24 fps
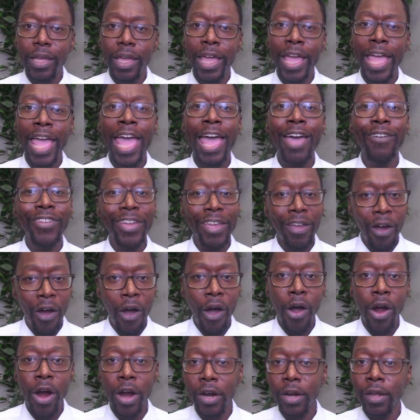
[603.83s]
and have a
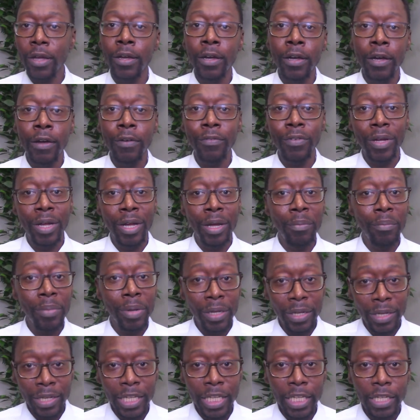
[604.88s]
heart of
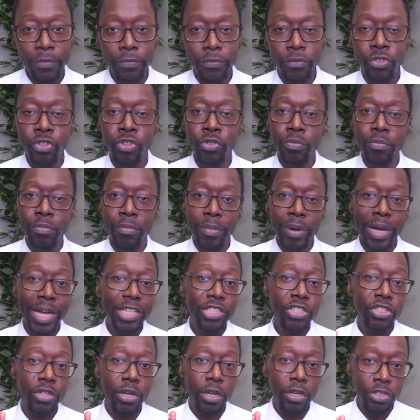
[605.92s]
unbelief. You
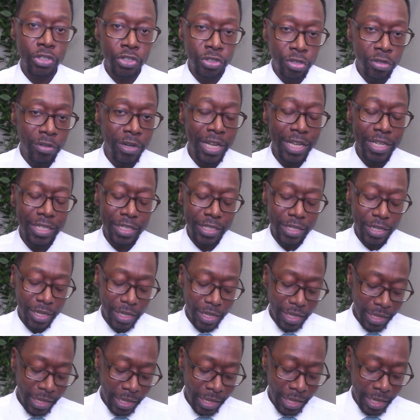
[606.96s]
must trust
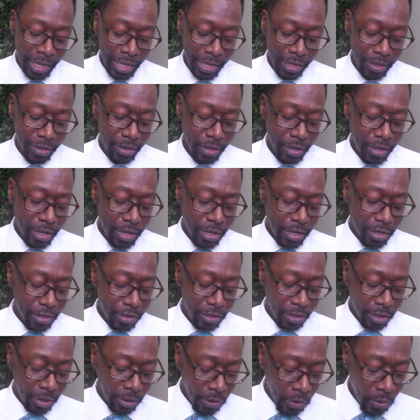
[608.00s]
in
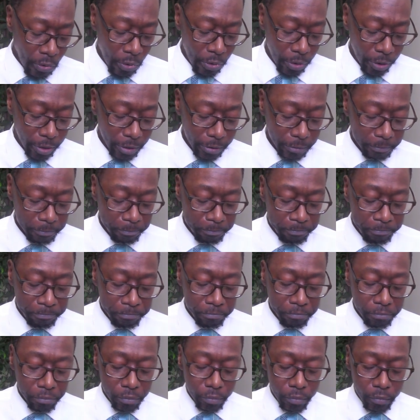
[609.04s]
the Lord.
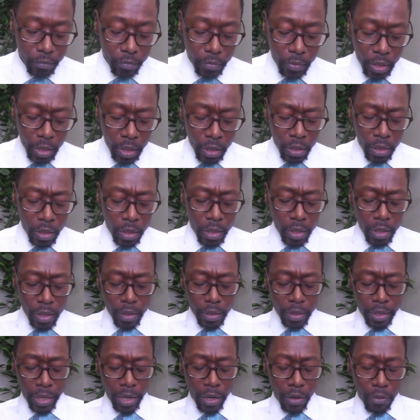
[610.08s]

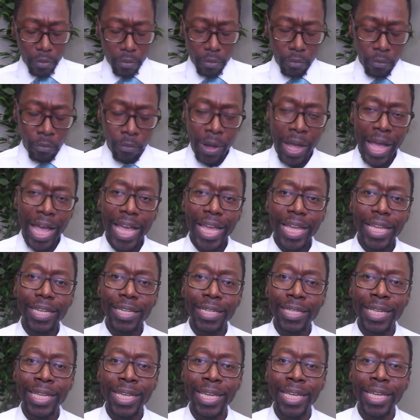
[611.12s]
Now, why
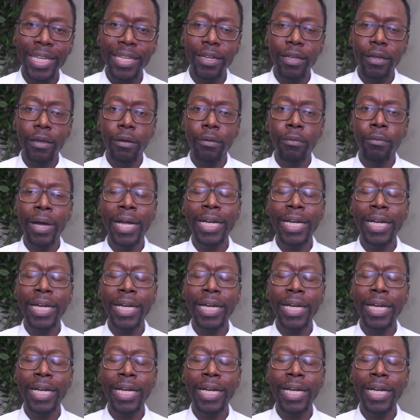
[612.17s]
did